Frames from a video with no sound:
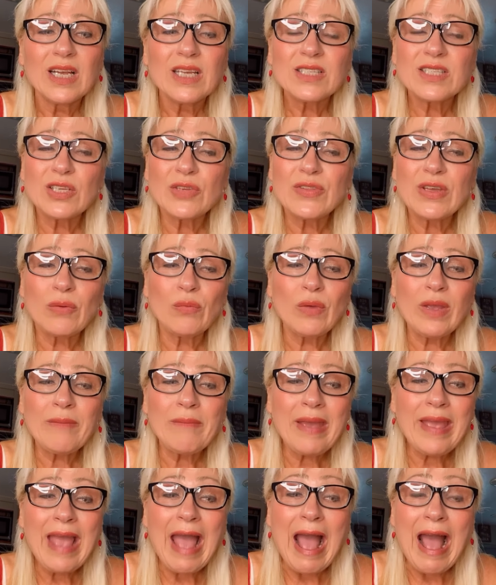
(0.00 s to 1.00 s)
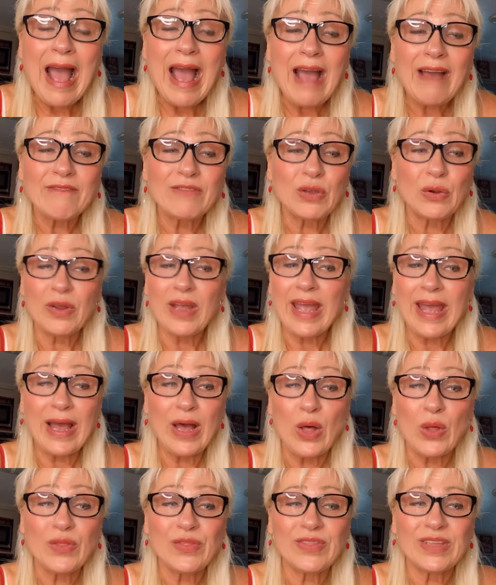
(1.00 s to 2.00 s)
so that we may have your
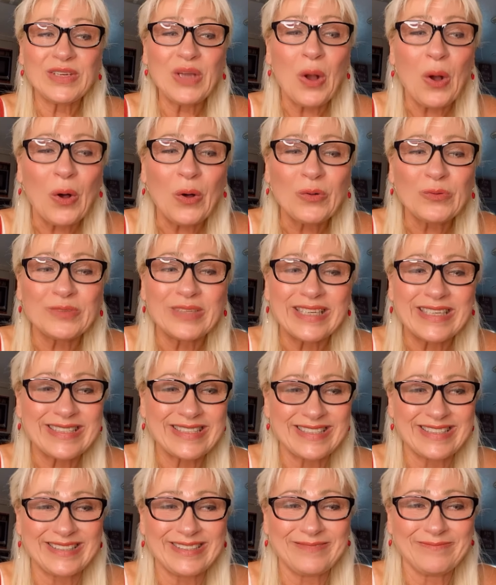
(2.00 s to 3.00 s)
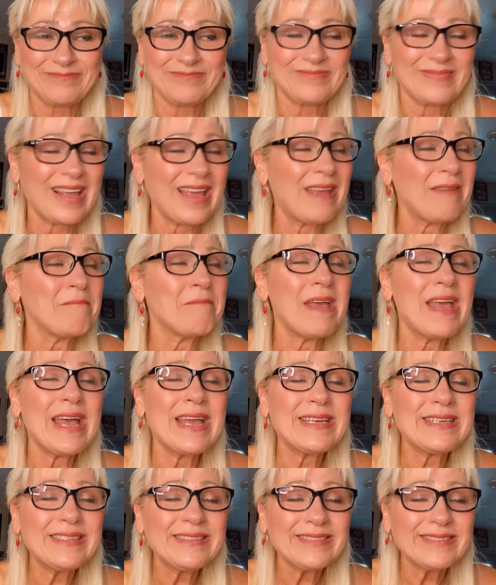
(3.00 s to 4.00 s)
health and wholeness.
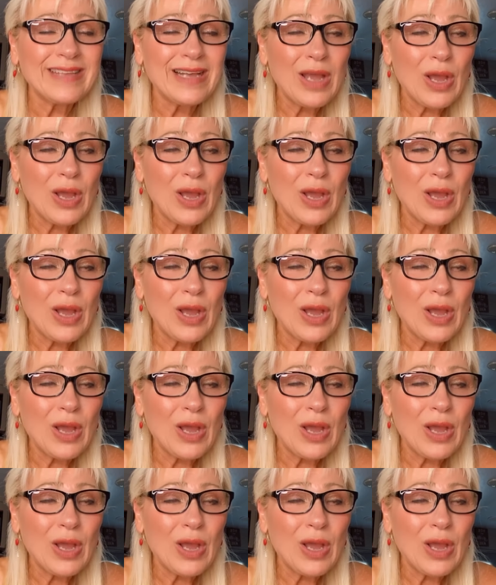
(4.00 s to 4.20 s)
Amen.